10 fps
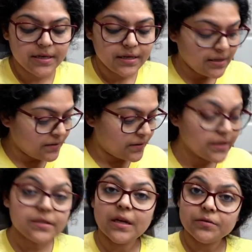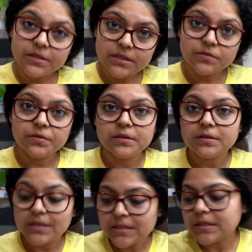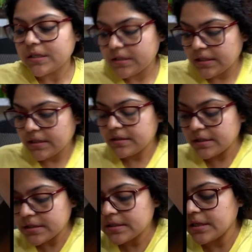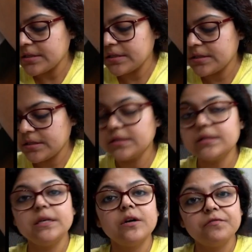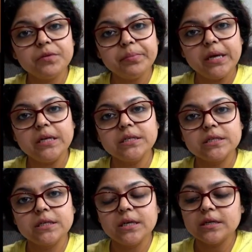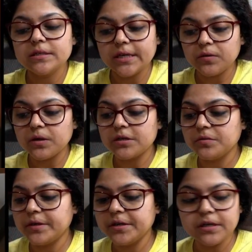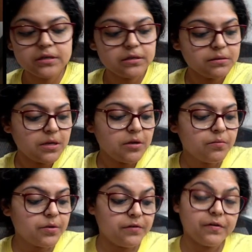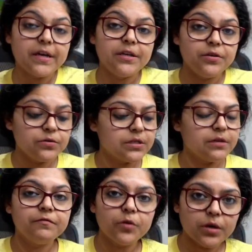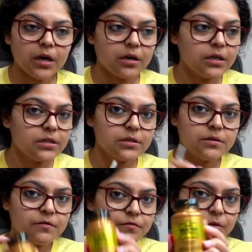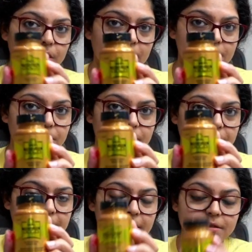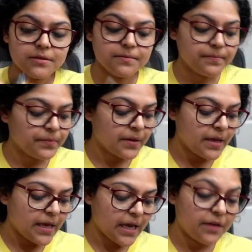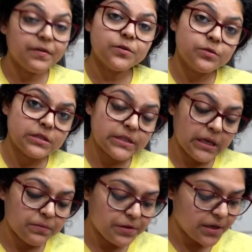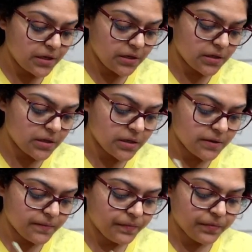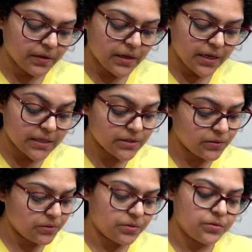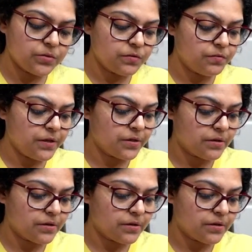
Okay, so now this is with this consistency of the paint, Deco Art Americana. But if I use a folk art brand, and if I do the same thing, it's going to do weird